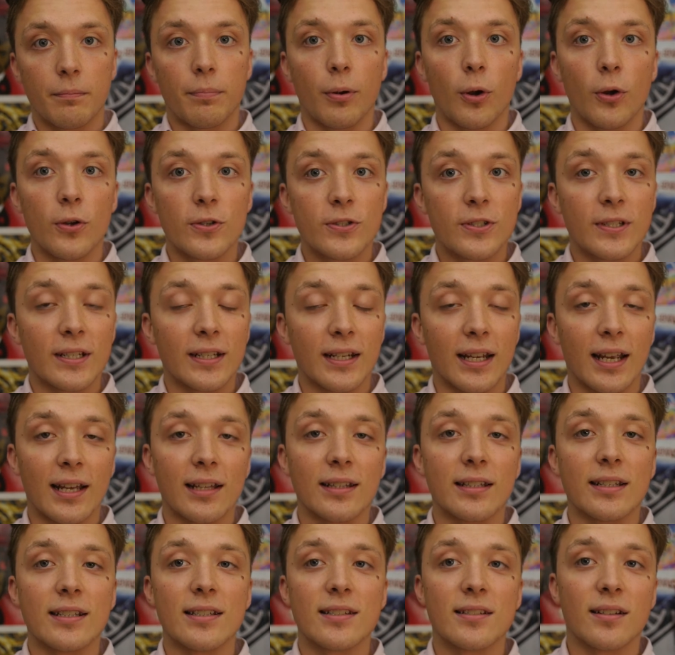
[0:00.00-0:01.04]
posting at
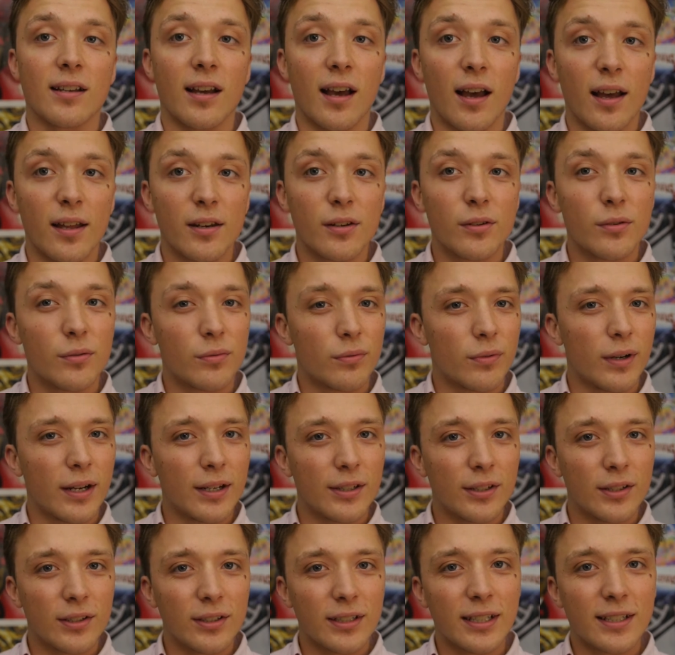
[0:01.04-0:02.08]
least kind of
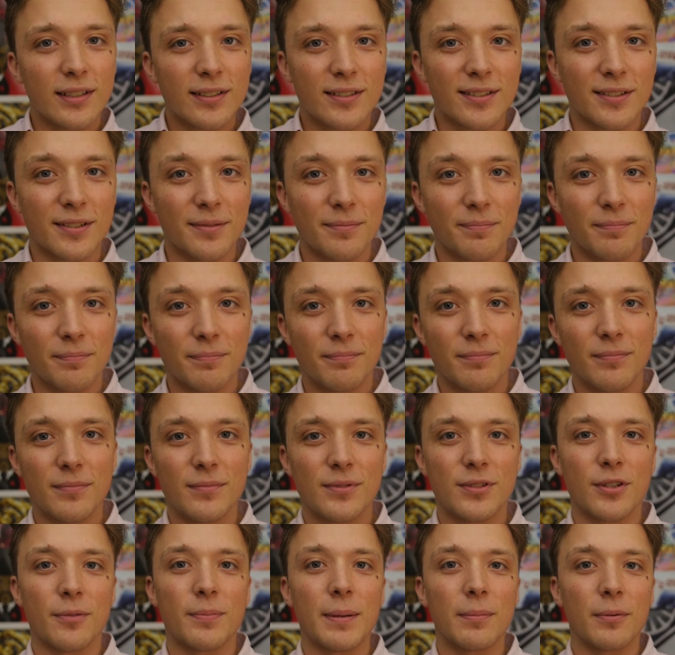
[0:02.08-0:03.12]
regularly
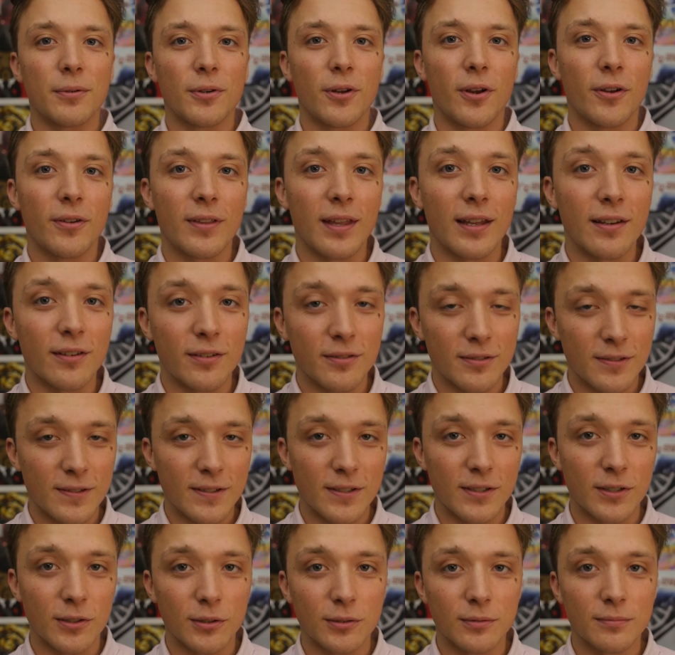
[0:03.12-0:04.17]
so people know that you're
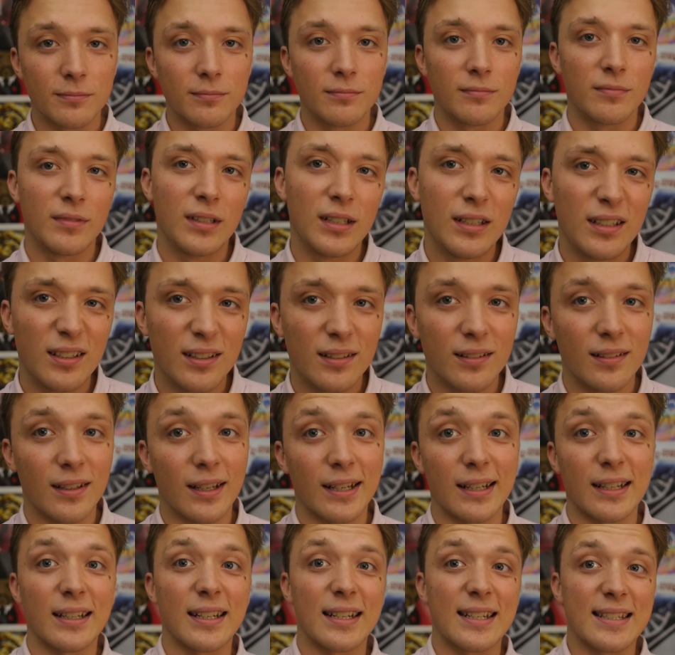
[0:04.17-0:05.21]
still
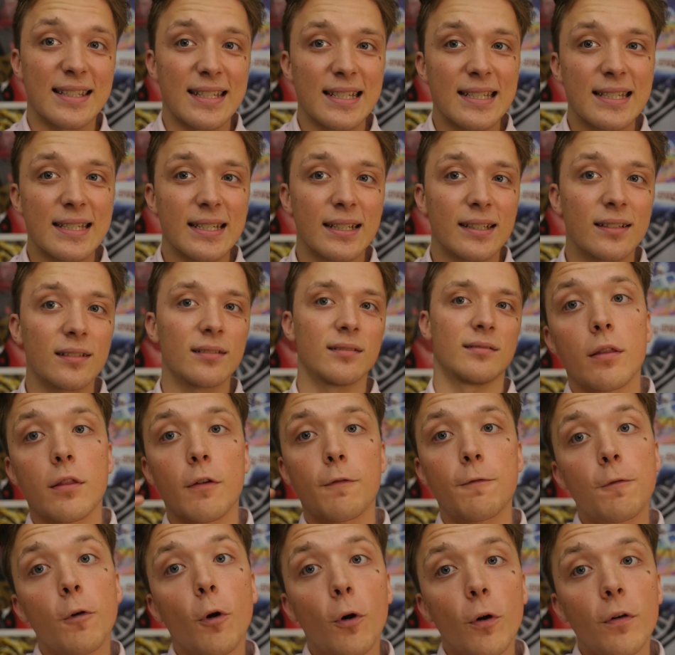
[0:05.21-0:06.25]
like existing. The
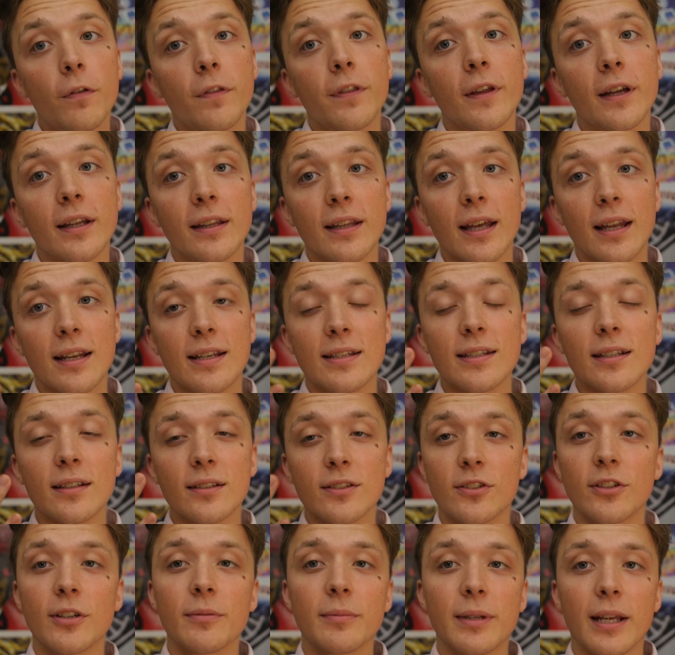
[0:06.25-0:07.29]
fourth thing that has
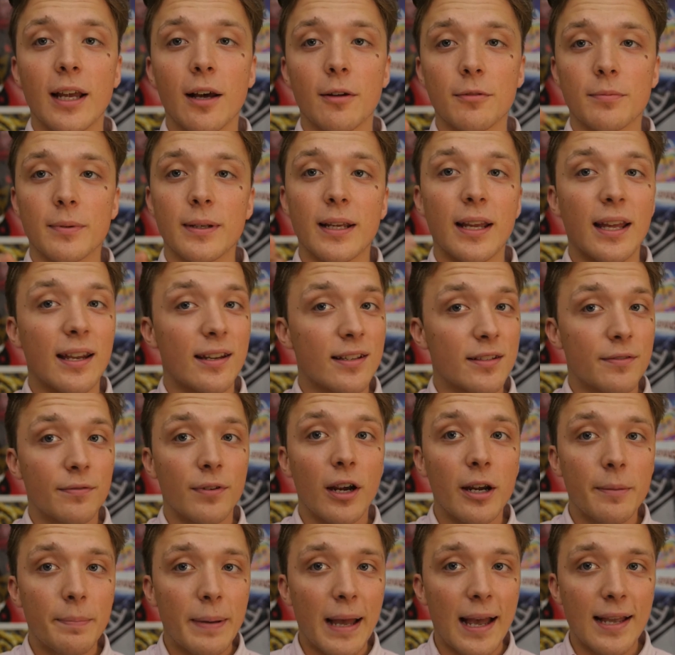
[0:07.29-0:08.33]
extremely helped me, and it's
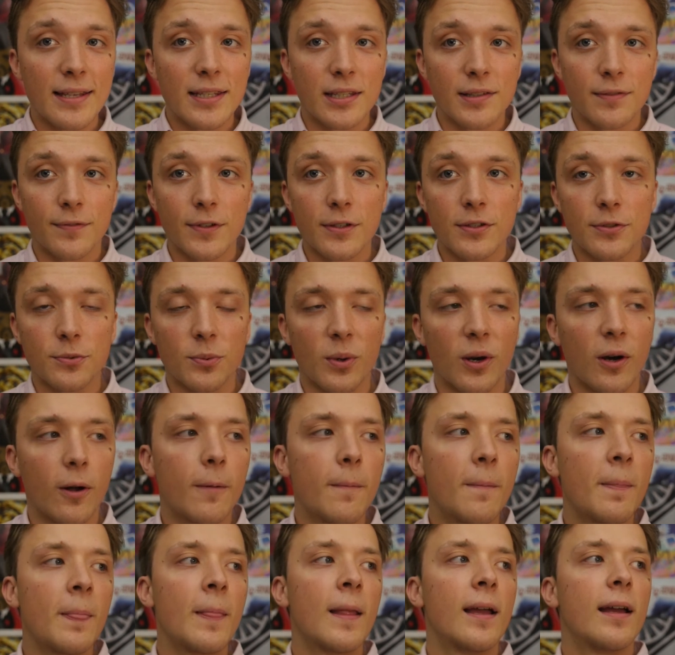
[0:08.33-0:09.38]
very passive as
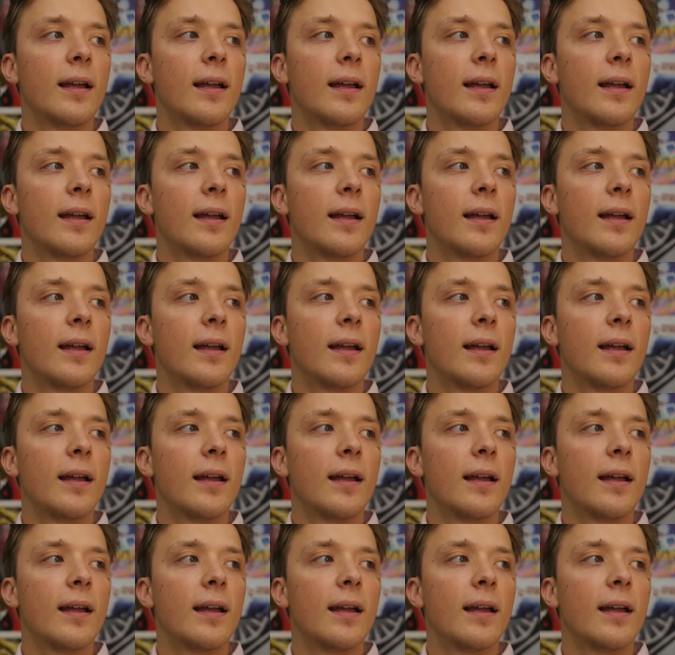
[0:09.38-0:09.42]
well,